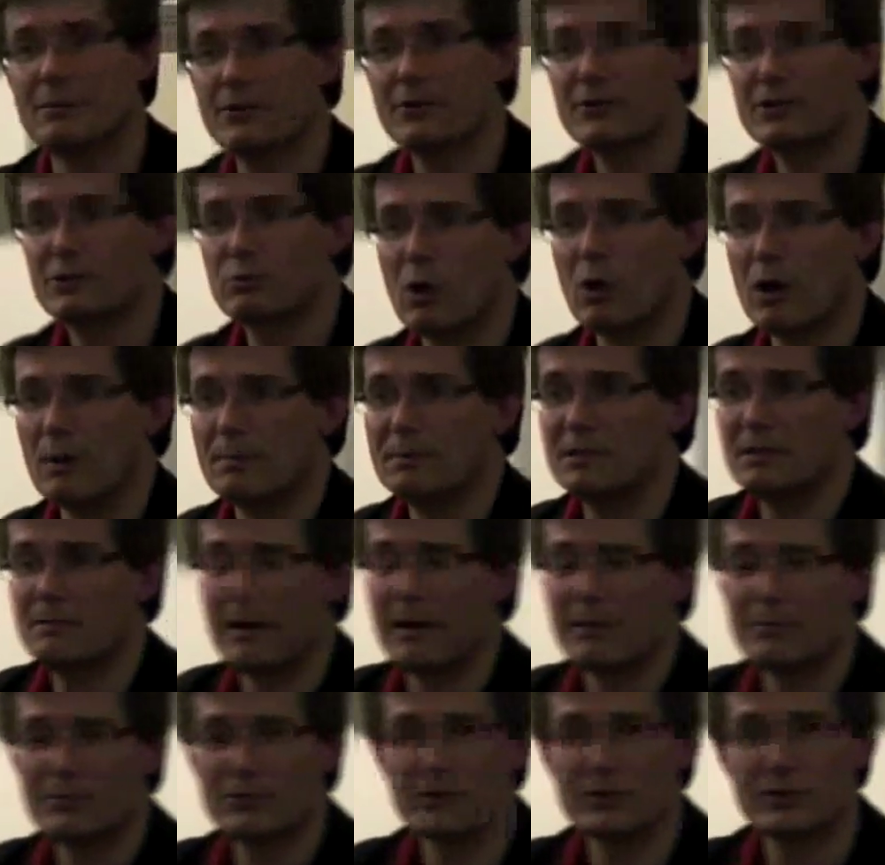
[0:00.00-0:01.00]
case number of
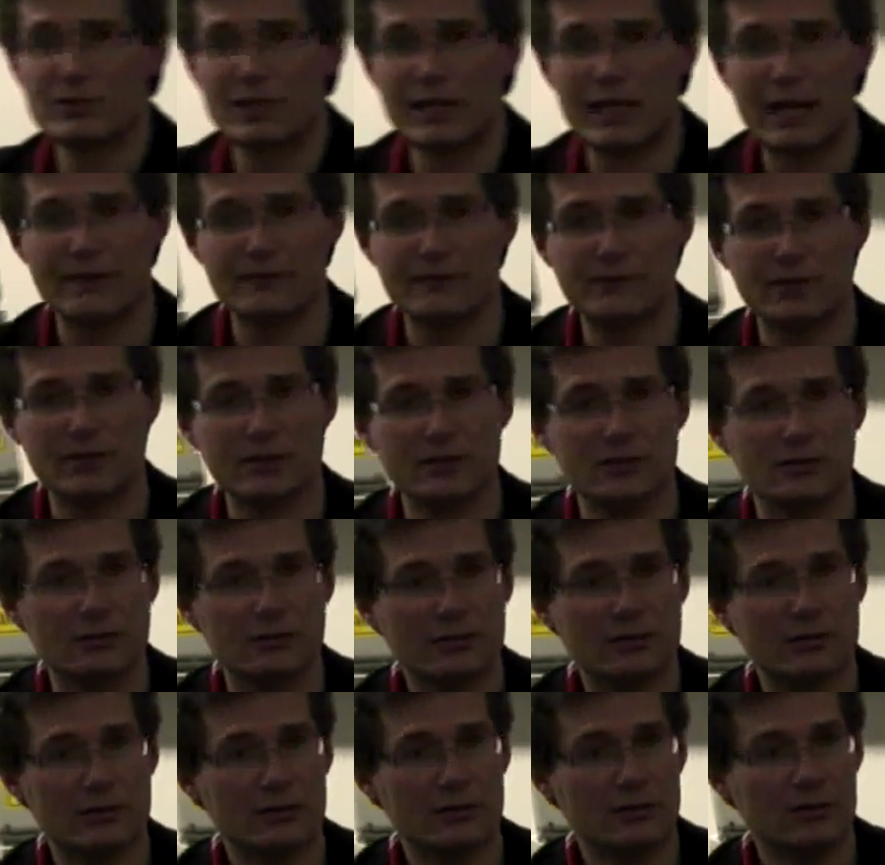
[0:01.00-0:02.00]
swaps that bubble sort's going to have to
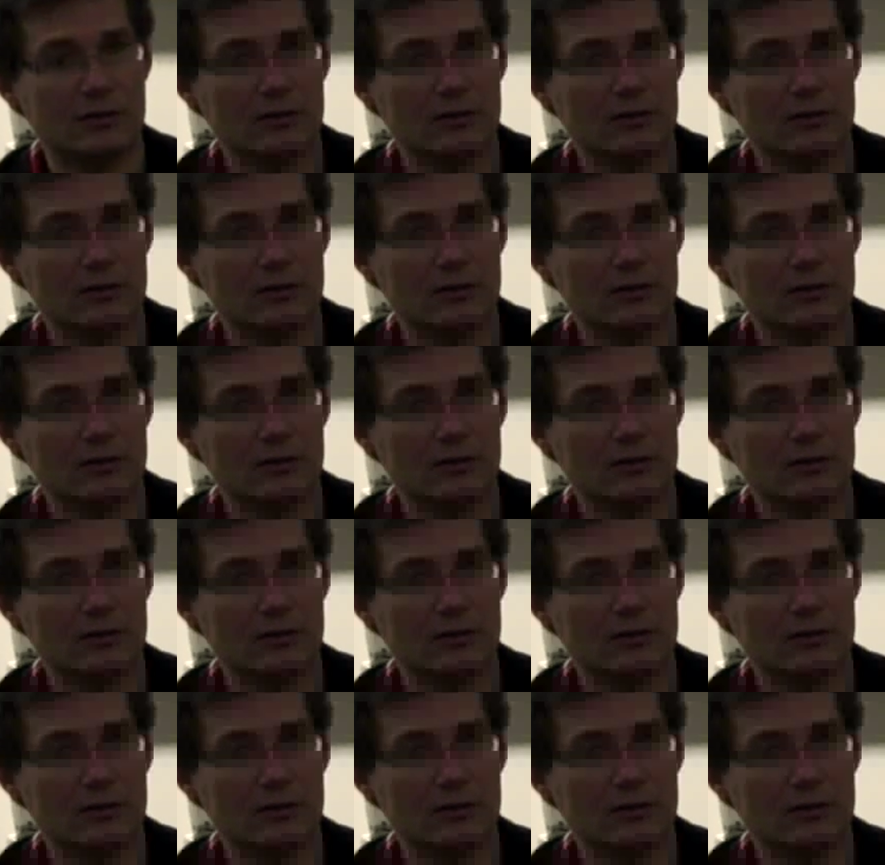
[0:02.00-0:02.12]
do?